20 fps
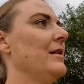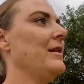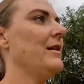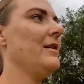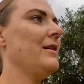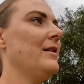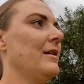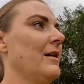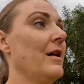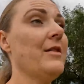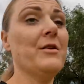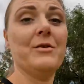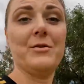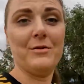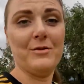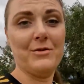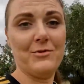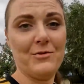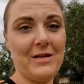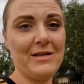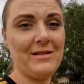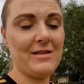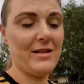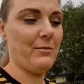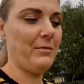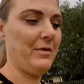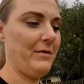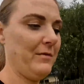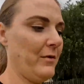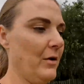the other 2 trees
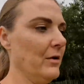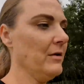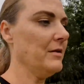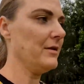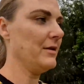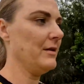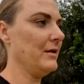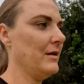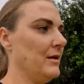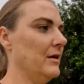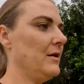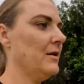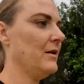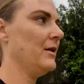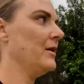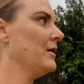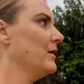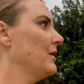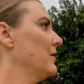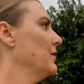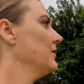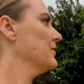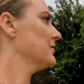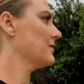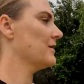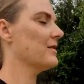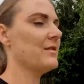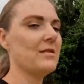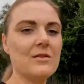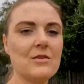that we've got.
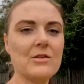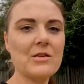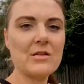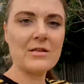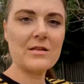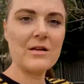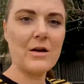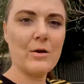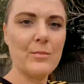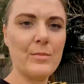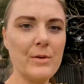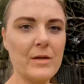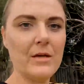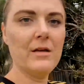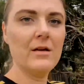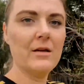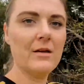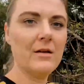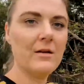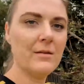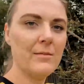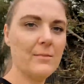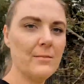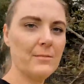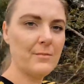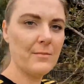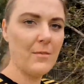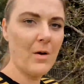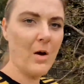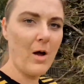So this is just our big,
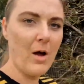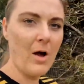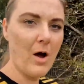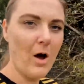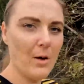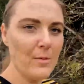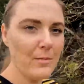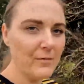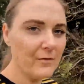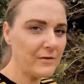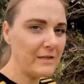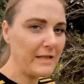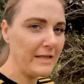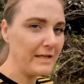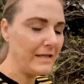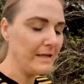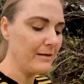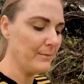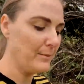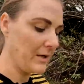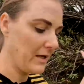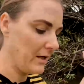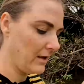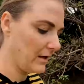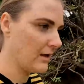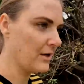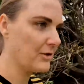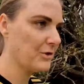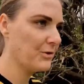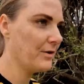hopefully,
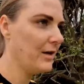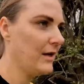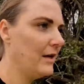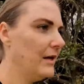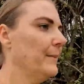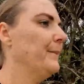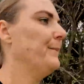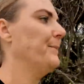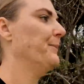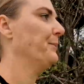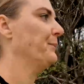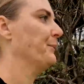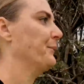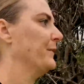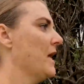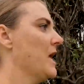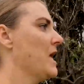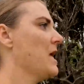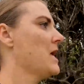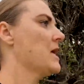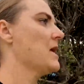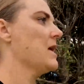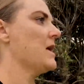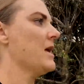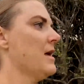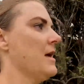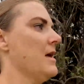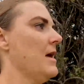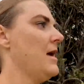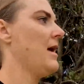pecan tree.
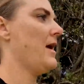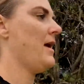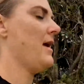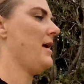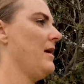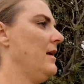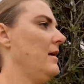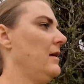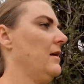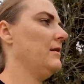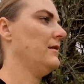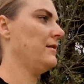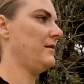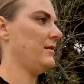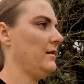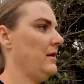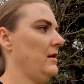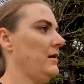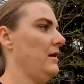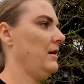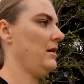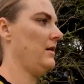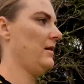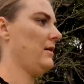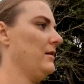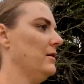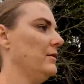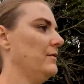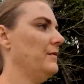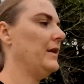And
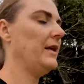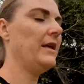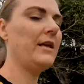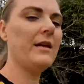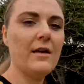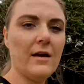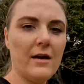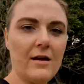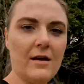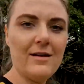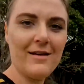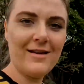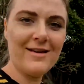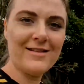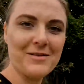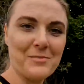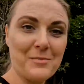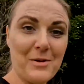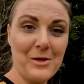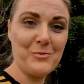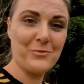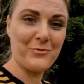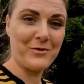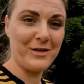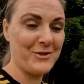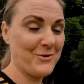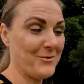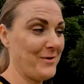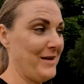over here is a mulberry